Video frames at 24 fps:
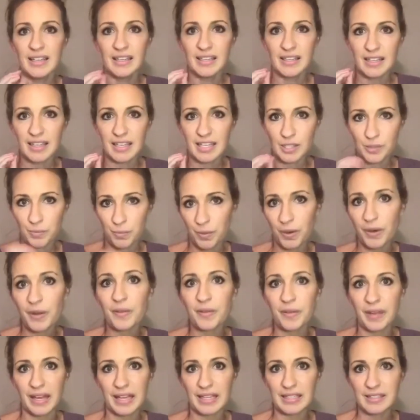it's
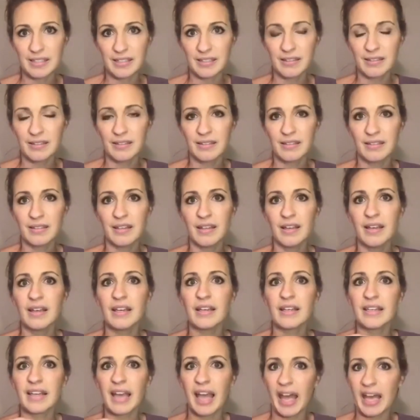worth it.
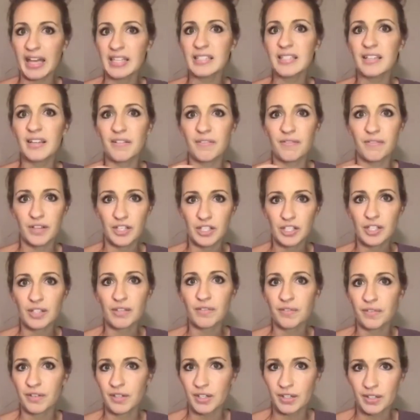Cast a
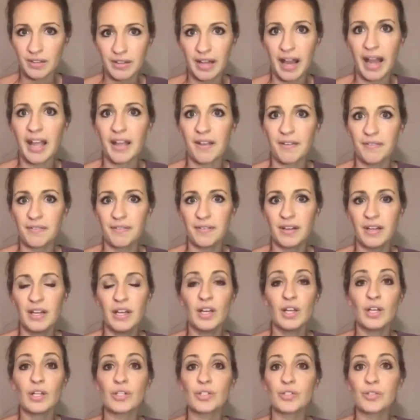vision for your life.
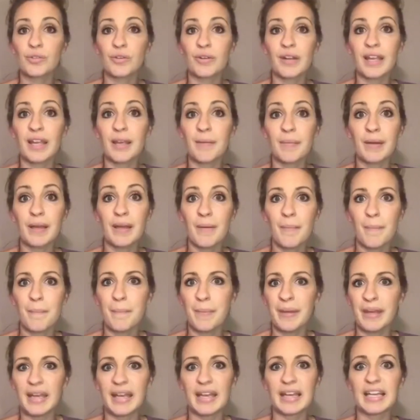Dream
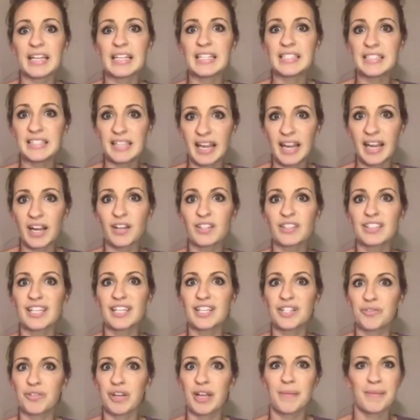big. Dare to
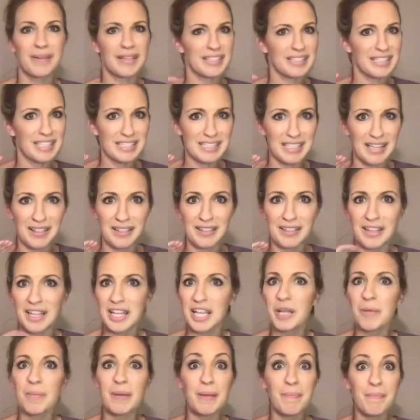dream just a
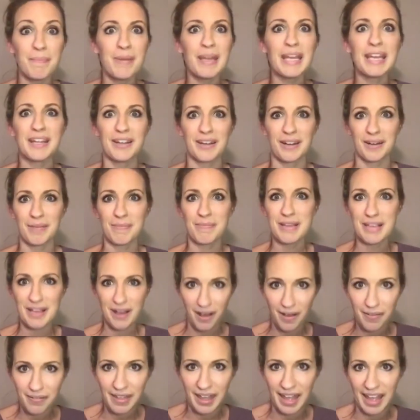little bit bigger
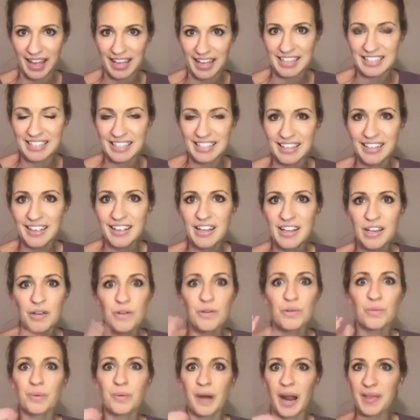beyond that.
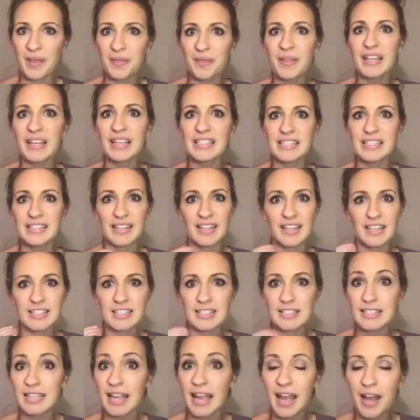Write these
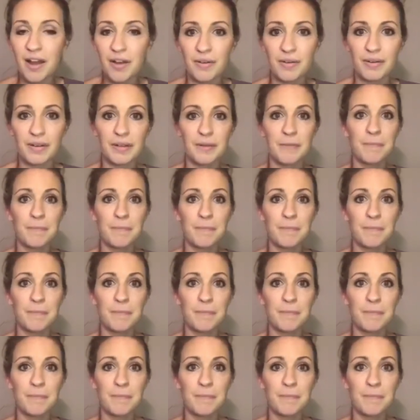things down.